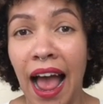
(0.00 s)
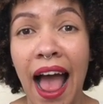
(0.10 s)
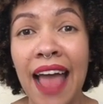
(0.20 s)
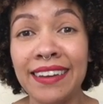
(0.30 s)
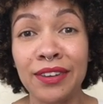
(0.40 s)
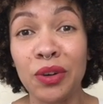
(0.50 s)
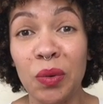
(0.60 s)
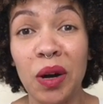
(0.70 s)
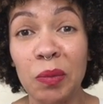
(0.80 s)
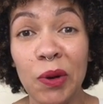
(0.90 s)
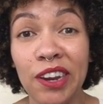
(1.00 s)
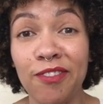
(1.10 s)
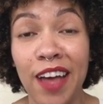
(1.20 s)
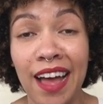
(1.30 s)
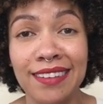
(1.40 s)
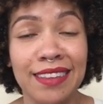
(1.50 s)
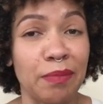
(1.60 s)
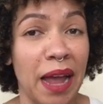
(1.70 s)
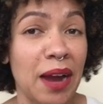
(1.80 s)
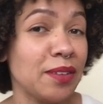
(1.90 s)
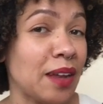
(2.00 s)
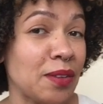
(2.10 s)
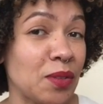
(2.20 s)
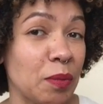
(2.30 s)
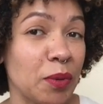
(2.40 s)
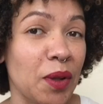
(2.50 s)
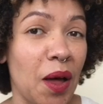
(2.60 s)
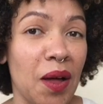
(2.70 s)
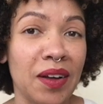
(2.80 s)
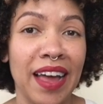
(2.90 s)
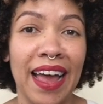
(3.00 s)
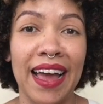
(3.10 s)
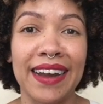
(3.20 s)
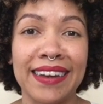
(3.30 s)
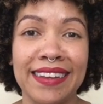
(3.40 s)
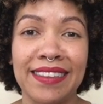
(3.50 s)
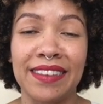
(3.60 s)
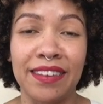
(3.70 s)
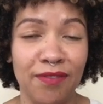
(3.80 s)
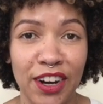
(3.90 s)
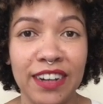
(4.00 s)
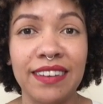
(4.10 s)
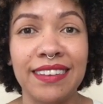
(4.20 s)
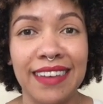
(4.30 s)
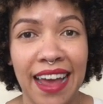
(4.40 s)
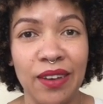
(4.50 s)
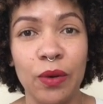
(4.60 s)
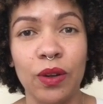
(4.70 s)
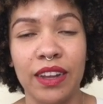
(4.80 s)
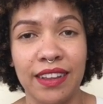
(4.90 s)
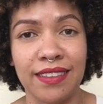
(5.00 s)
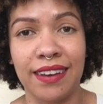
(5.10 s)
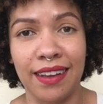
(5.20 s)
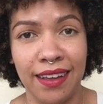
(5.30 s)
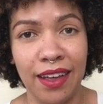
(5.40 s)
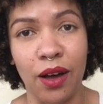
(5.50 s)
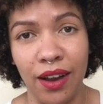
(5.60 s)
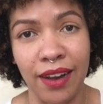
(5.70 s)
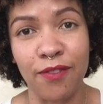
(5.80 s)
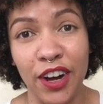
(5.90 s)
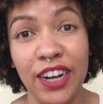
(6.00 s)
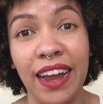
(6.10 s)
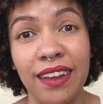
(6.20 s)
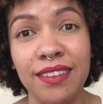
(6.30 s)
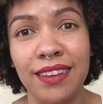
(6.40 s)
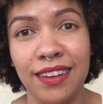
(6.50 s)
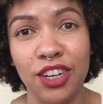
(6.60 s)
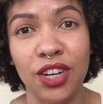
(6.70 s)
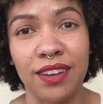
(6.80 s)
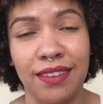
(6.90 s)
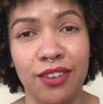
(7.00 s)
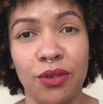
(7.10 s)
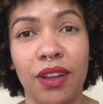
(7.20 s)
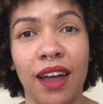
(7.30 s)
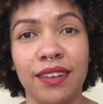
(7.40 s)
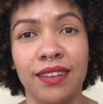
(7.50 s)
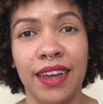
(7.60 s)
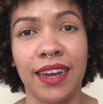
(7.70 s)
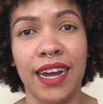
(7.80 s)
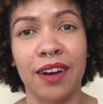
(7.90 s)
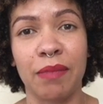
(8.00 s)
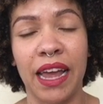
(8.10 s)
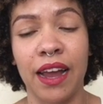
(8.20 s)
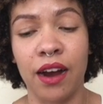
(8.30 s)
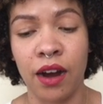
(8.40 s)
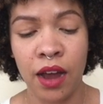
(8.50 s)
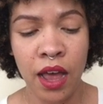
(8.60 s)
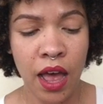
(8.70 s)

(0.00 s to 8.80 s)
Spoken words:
I tend to work pretty fast because my hair's not super long and it's very detangled, and it's in a very nice condition because I do a lot to take care of my hair.